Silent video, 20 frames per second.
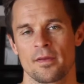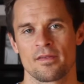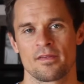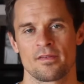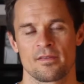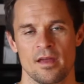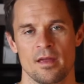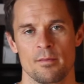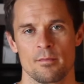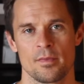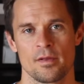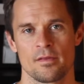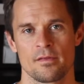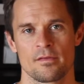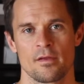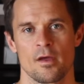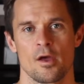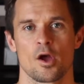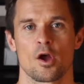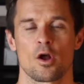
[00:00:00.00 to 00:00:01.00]

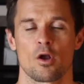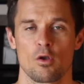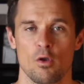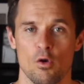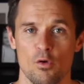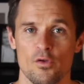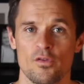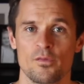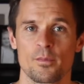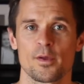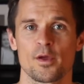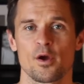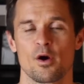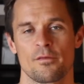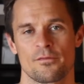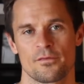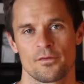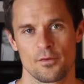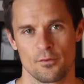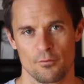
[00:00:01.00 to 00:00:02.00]
statements close me
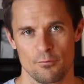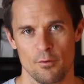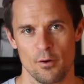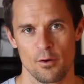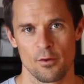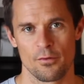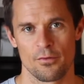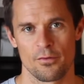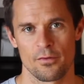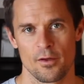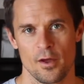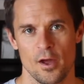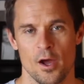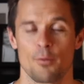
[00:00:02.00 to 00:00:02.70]
off to growth,